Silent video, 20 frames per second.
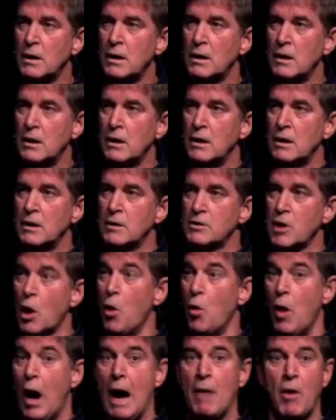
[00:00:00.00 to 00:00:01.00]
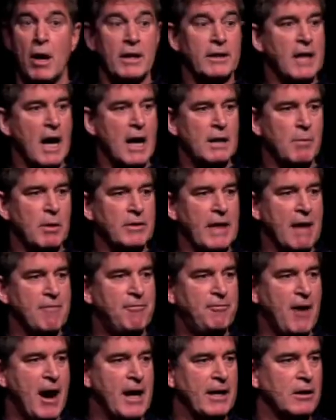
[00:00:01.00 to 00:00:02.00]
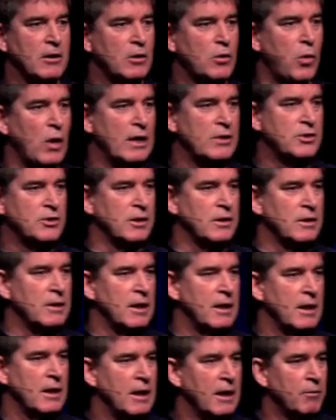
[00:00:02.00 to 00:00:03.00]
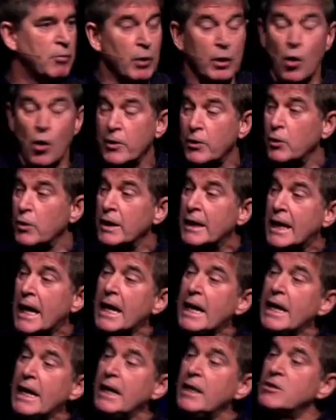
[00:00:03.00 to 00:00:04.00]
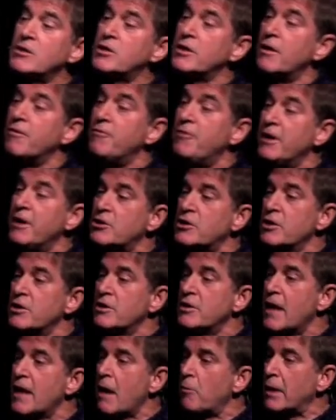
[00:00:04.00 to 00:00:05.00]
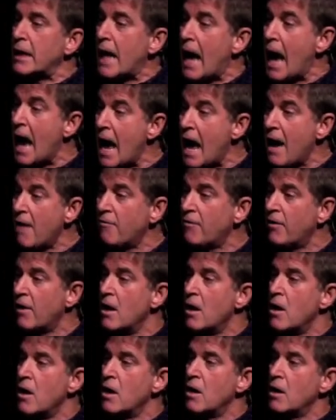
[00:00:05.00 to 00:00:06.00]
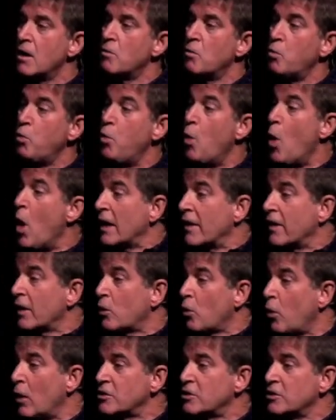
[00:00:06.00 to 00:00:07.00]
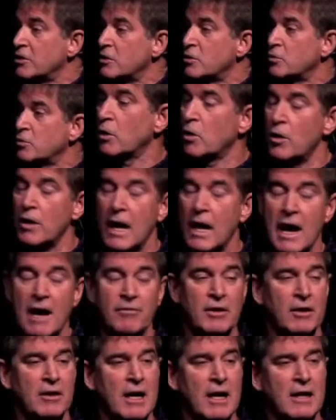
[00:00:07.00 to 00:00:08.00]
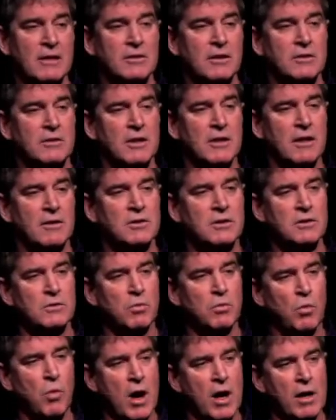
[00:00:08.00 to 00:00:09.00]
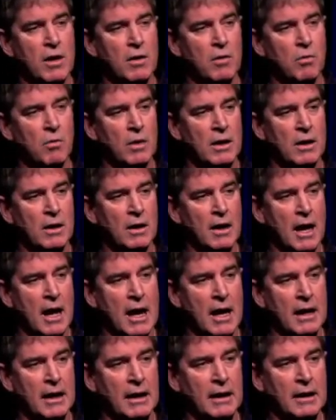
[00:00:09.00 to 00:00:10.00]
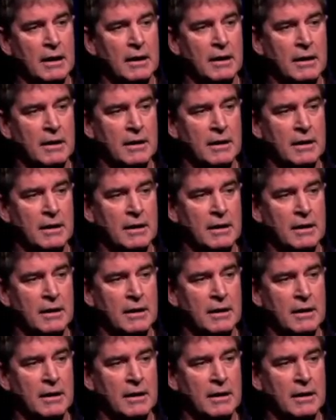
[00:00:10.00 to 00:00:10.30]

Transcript: So, I want to talk about that final question. If we're going to engage in the vision that we have, one of the questions we're going to to ask ourselves is what will I give?